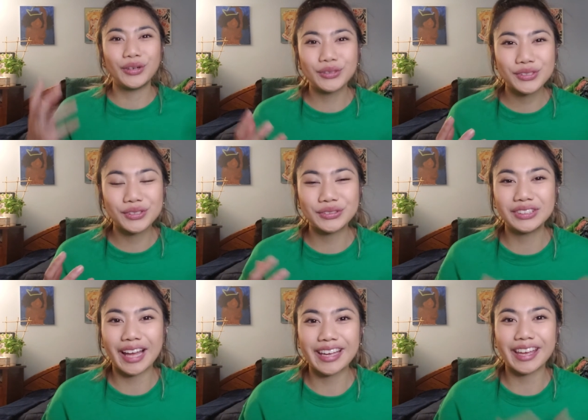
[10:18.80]
old school
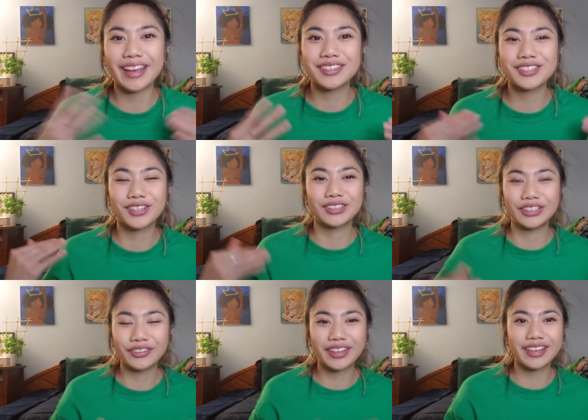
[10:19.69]
like gangster
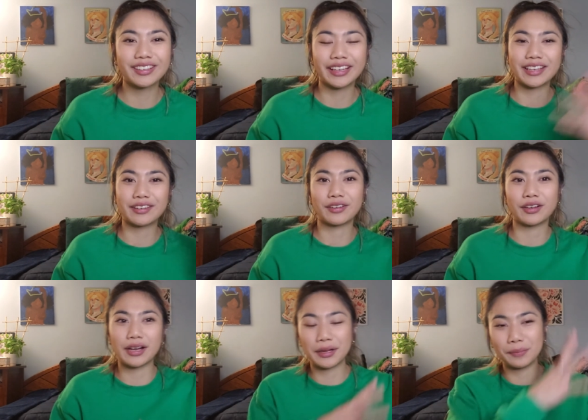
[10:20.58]
clothing like
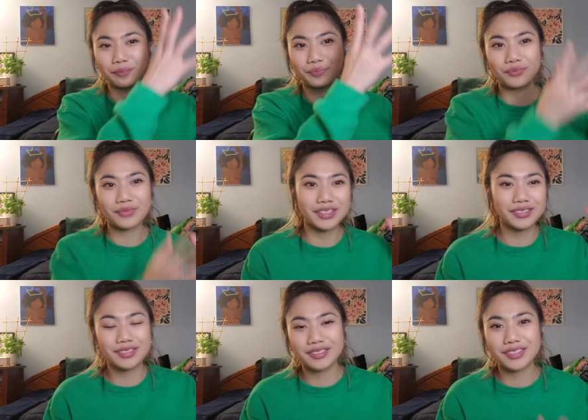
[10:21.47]
um
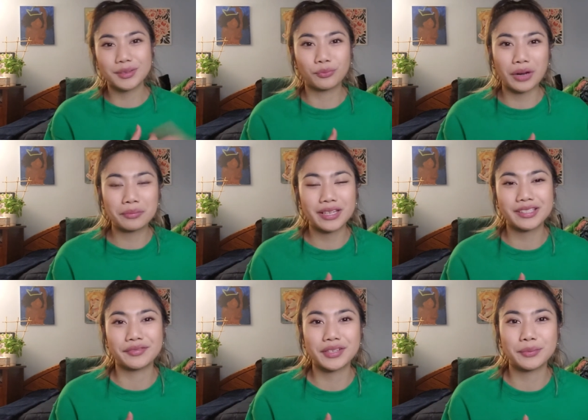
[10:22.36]
some
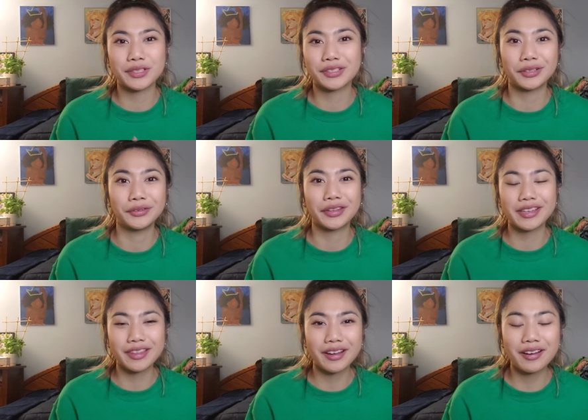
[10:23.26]
remnants of someone's
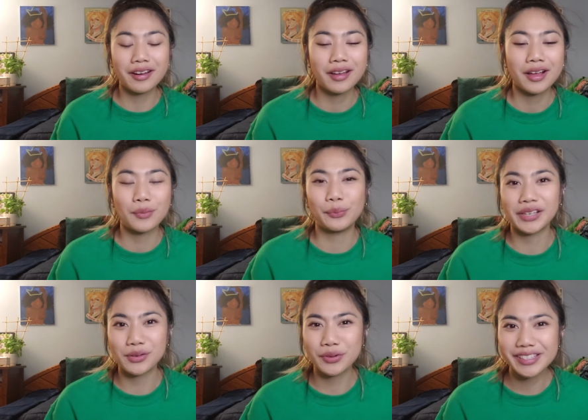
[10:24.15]
clothing there
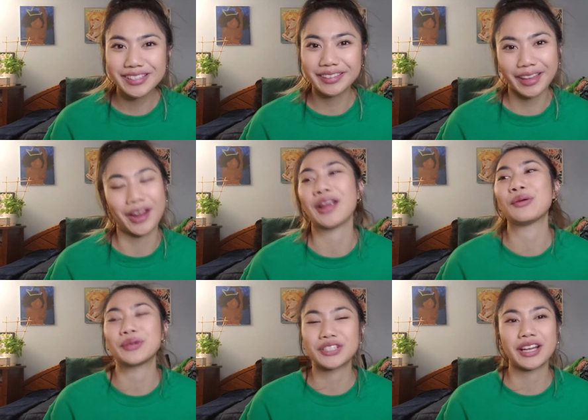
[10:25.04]
but it wasn't there
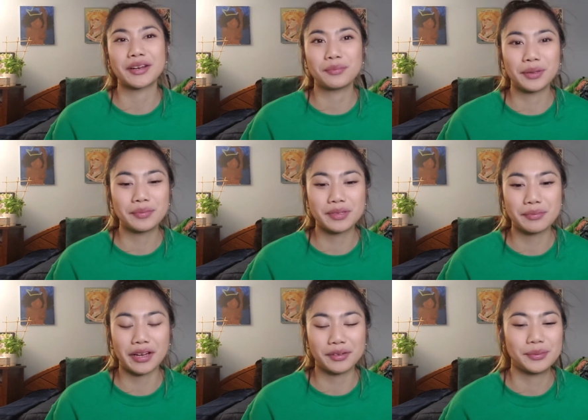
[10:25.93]
which kind of bummed
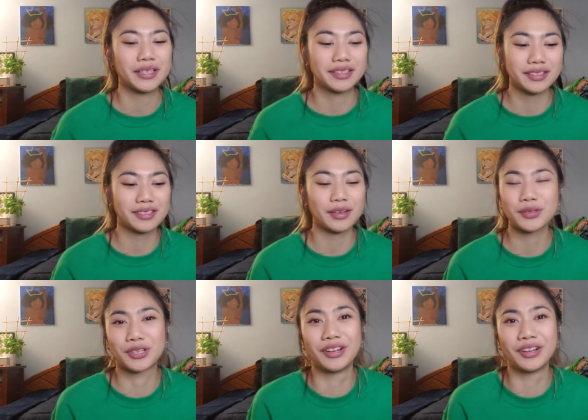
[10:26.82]
him out because that was